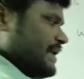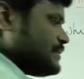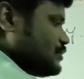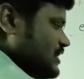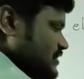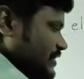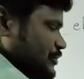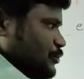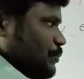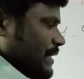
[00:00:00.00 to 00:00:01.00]
So that's why
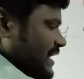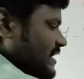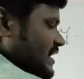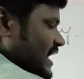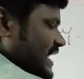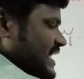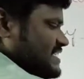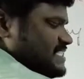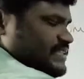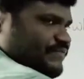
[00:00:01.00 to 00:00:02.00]
2 pi, and h
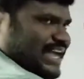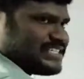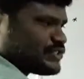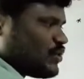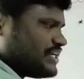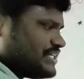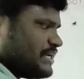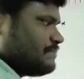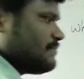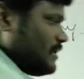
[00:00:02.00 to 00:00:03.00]
is the Planck's
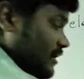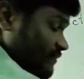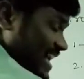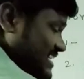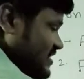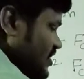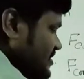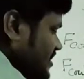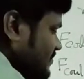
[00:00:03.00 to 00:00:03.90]
quantum Planck's constant,